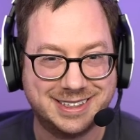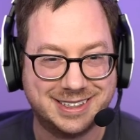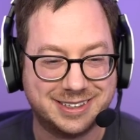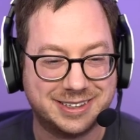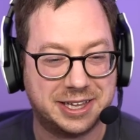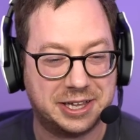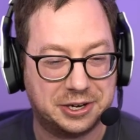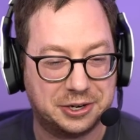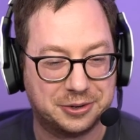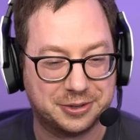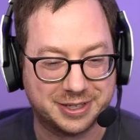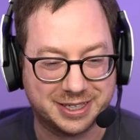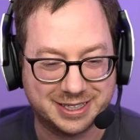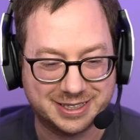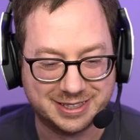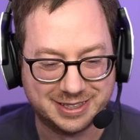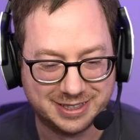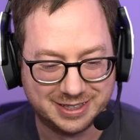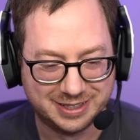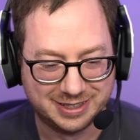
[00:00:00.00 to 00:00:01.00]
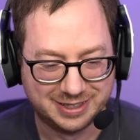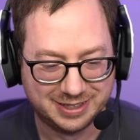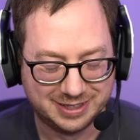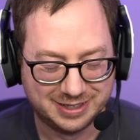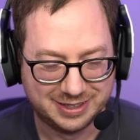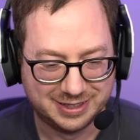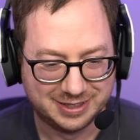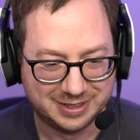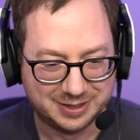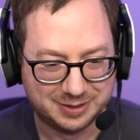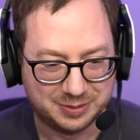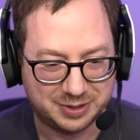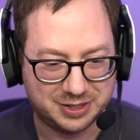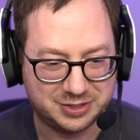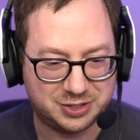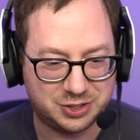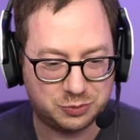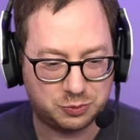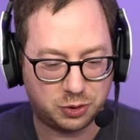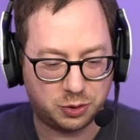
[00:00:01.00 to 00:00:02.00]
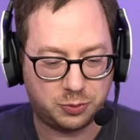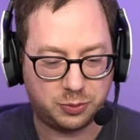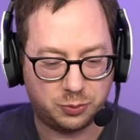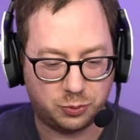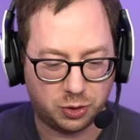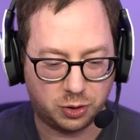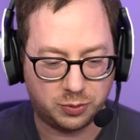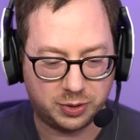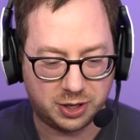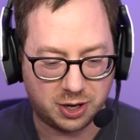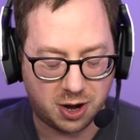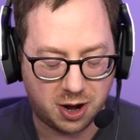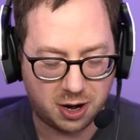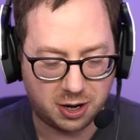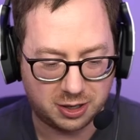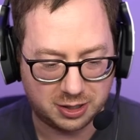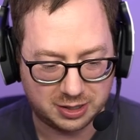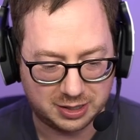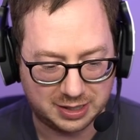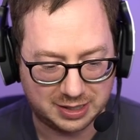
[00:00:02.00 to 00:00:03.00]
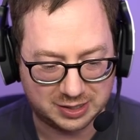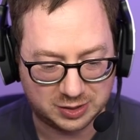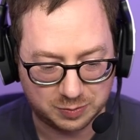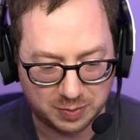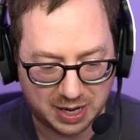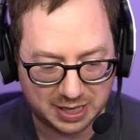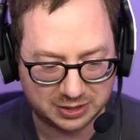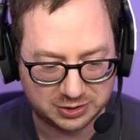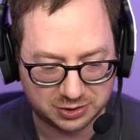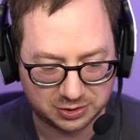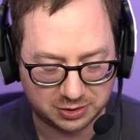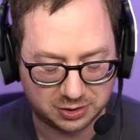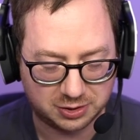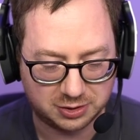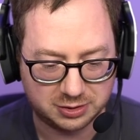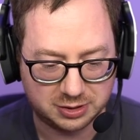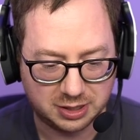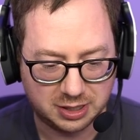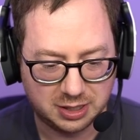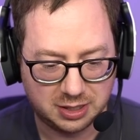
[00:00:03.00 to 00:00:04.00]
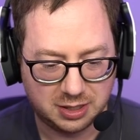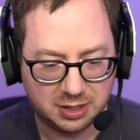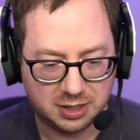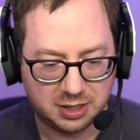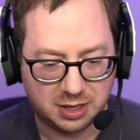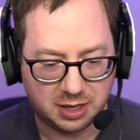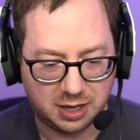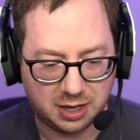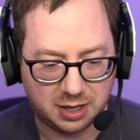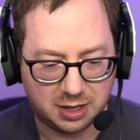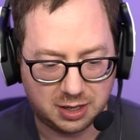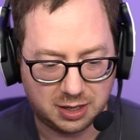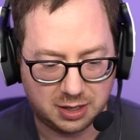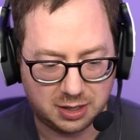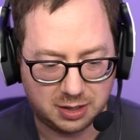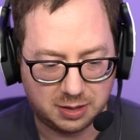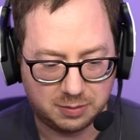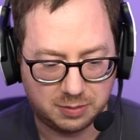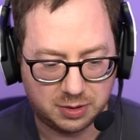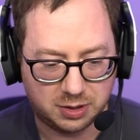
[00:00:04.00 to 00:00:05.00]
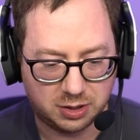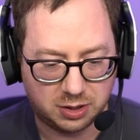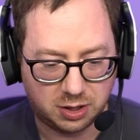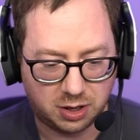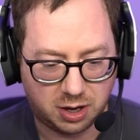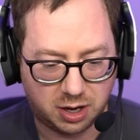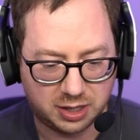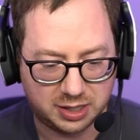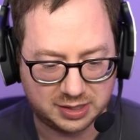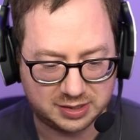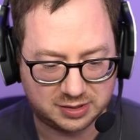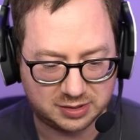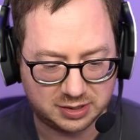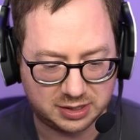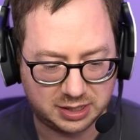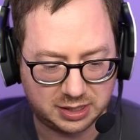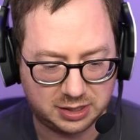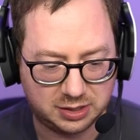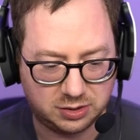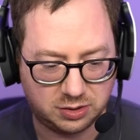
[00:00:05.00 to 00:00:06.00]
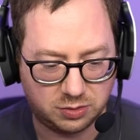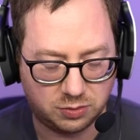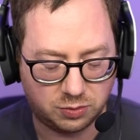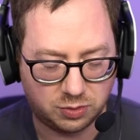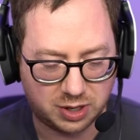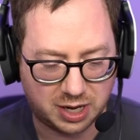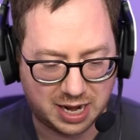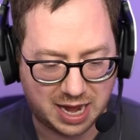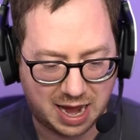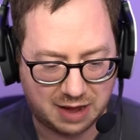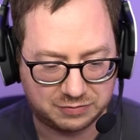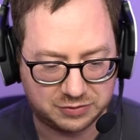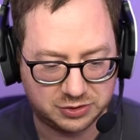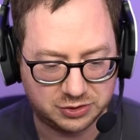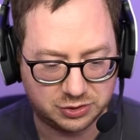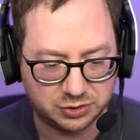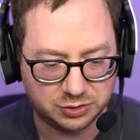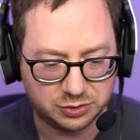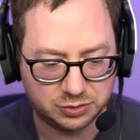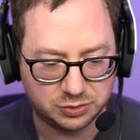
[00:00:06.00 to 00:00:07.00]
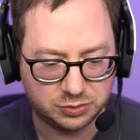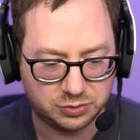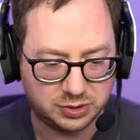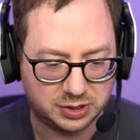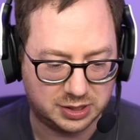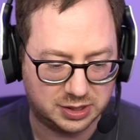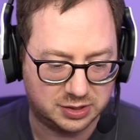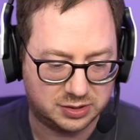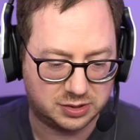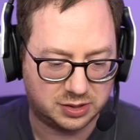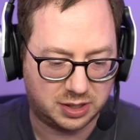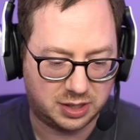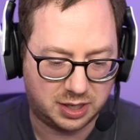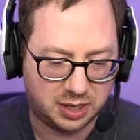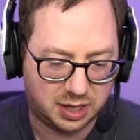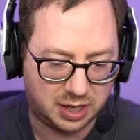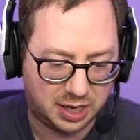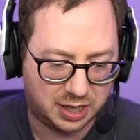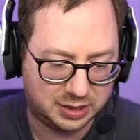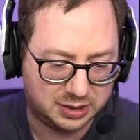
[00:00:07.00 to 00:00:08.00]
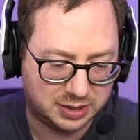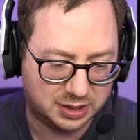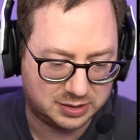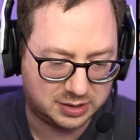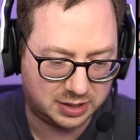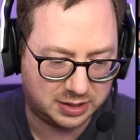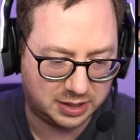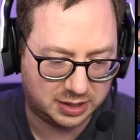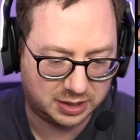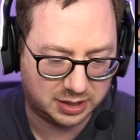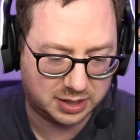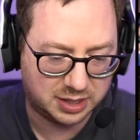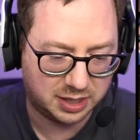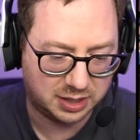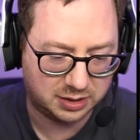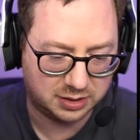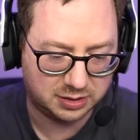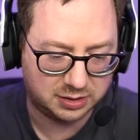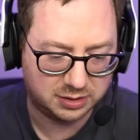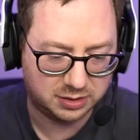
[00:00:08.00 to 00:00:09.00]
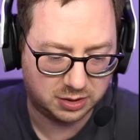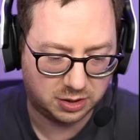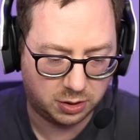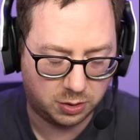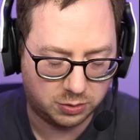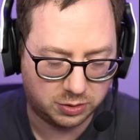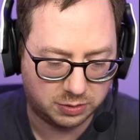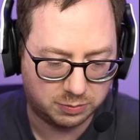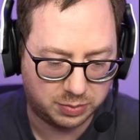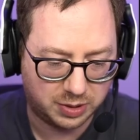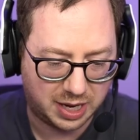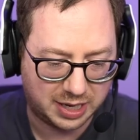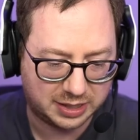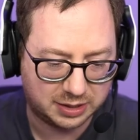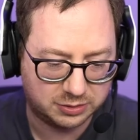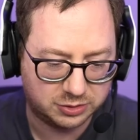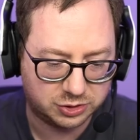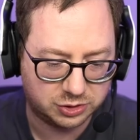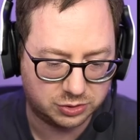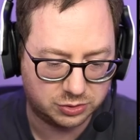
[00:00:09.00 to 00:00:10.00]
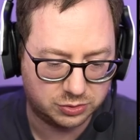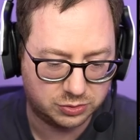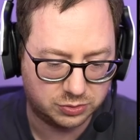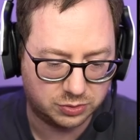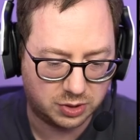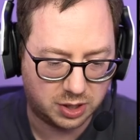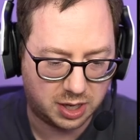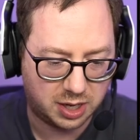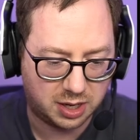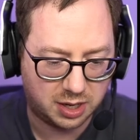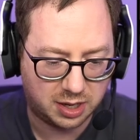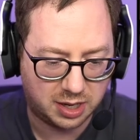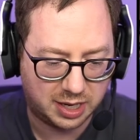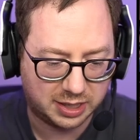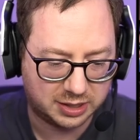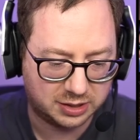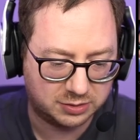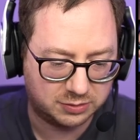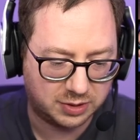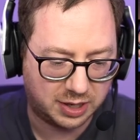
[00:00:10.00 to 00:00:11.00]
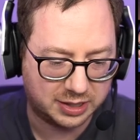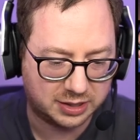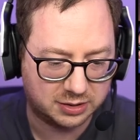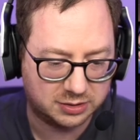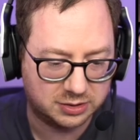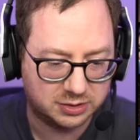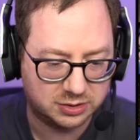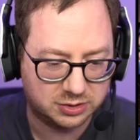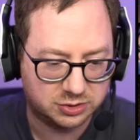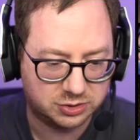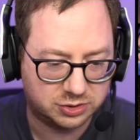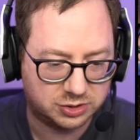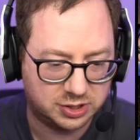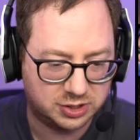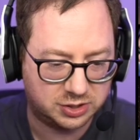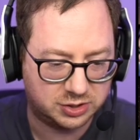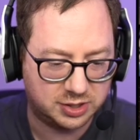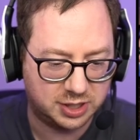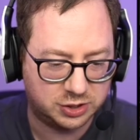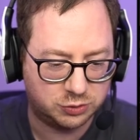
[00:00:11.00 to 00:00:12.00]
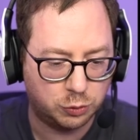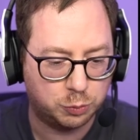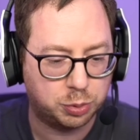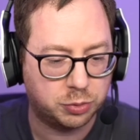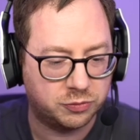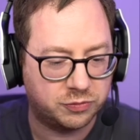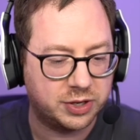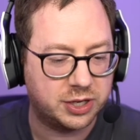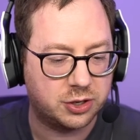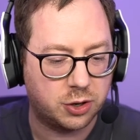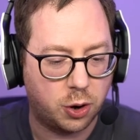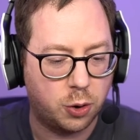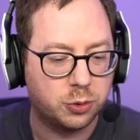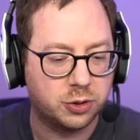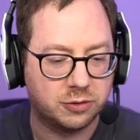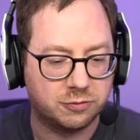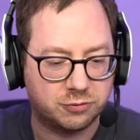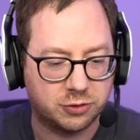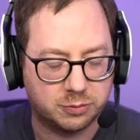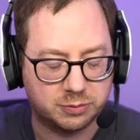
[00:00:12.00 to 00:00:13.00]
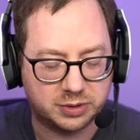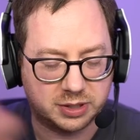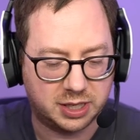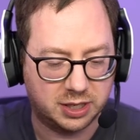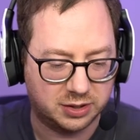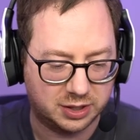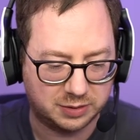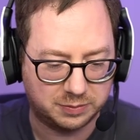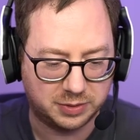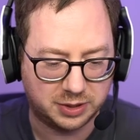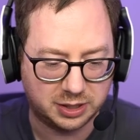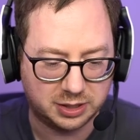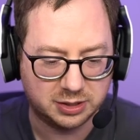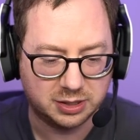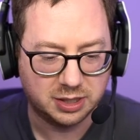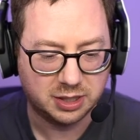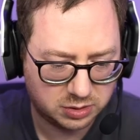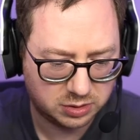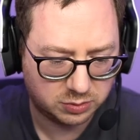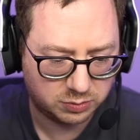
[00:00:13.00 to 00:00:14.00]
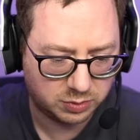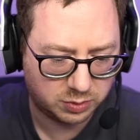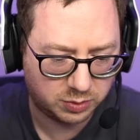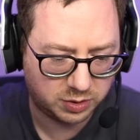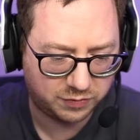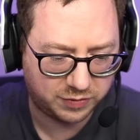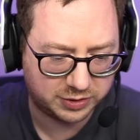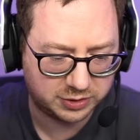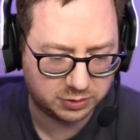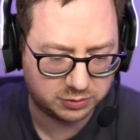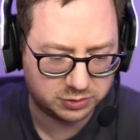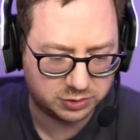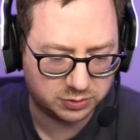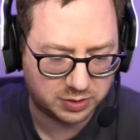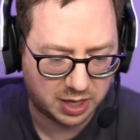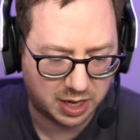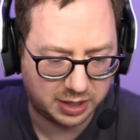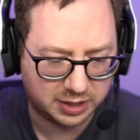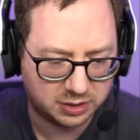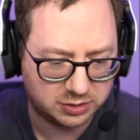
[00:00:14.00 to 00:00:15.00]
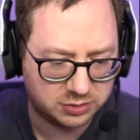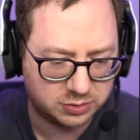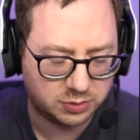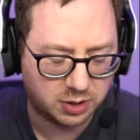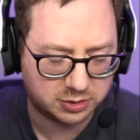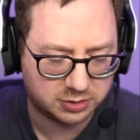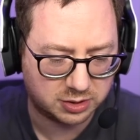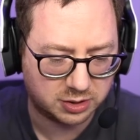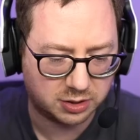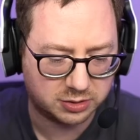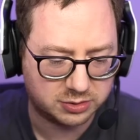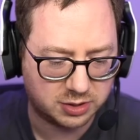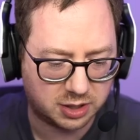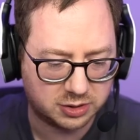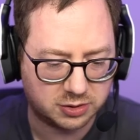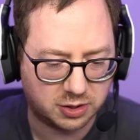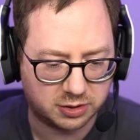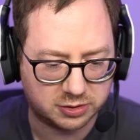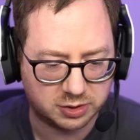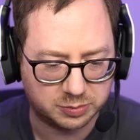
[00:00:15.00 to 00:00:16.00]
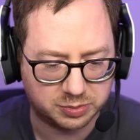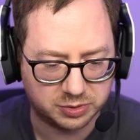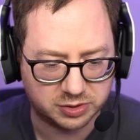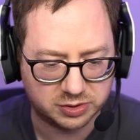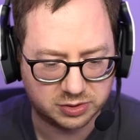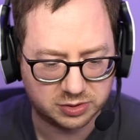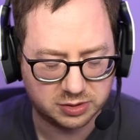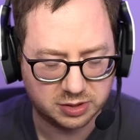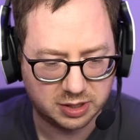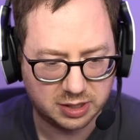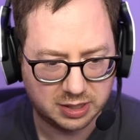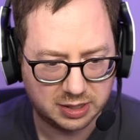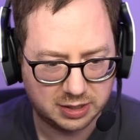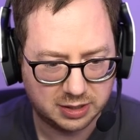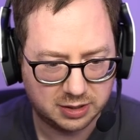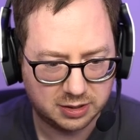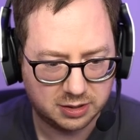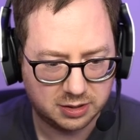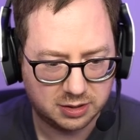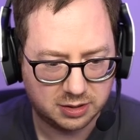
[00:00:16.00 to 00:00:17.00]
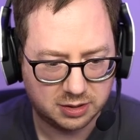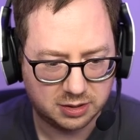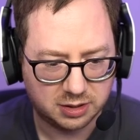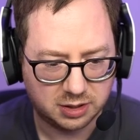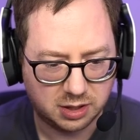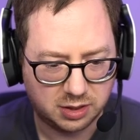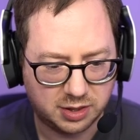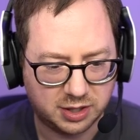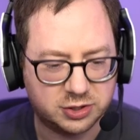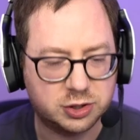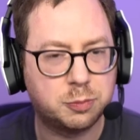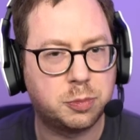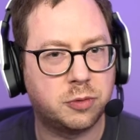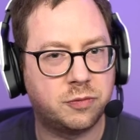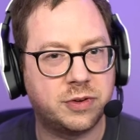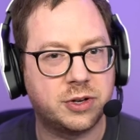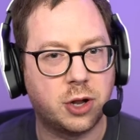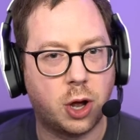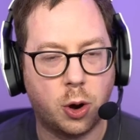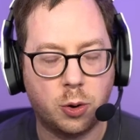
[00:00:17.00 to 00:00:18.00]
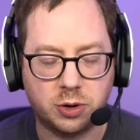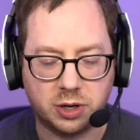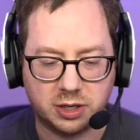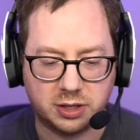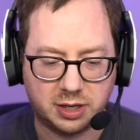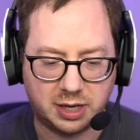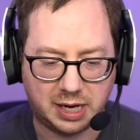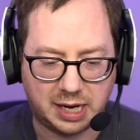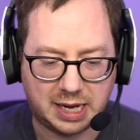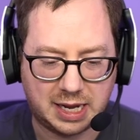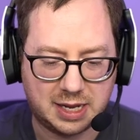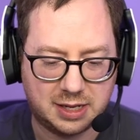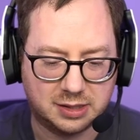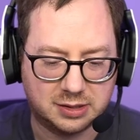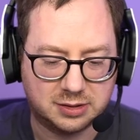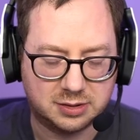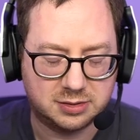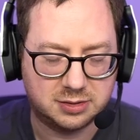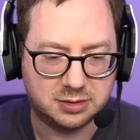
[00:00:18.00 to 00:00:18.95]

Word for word: literally. But this is where, where we are. It's my turn. Um, honestly, what I have to do is I guess I didn't get Odin, but I can do, uh, I can, I can, just, this will prevent Odin from killing me. But what if I don't do that? I could do Oct uh, Dr. Octopus. This will prevent Odin, and...